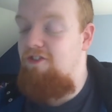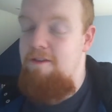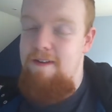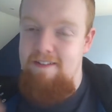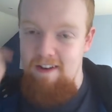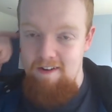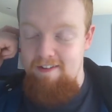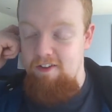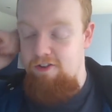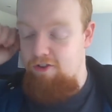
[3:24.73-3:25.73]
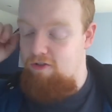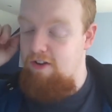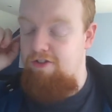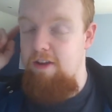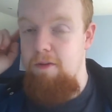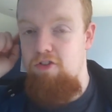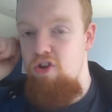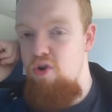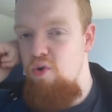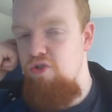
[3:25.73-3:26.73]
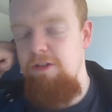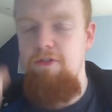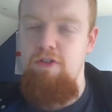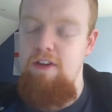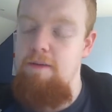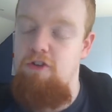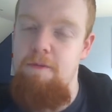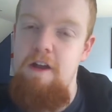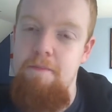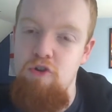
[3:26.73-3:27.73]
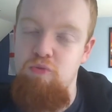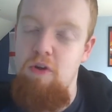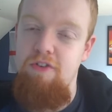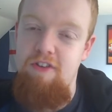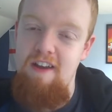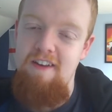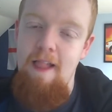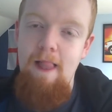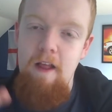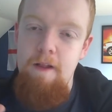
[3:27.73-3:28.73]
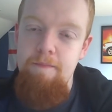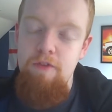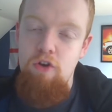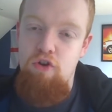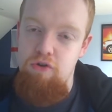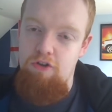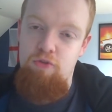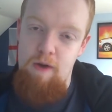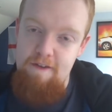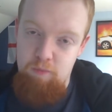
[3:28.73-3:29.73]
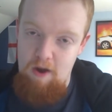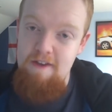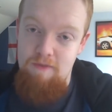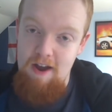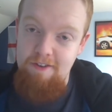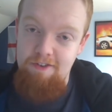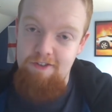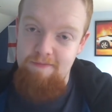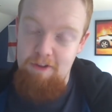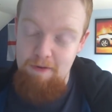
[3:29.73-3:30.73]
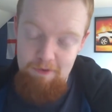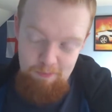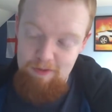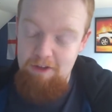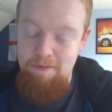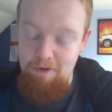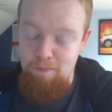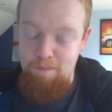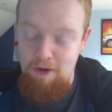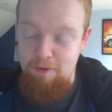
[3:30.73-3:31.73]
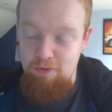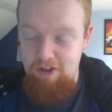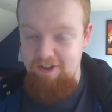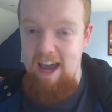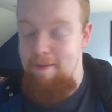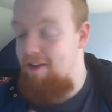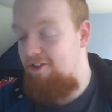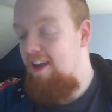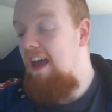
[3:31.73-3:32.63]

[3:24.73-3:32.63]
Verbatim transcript: GP series into the streets, similar to Sons of Need for Speed, Most Wanted, crossed with Wave Race. That's been that's been pretty much what this game is.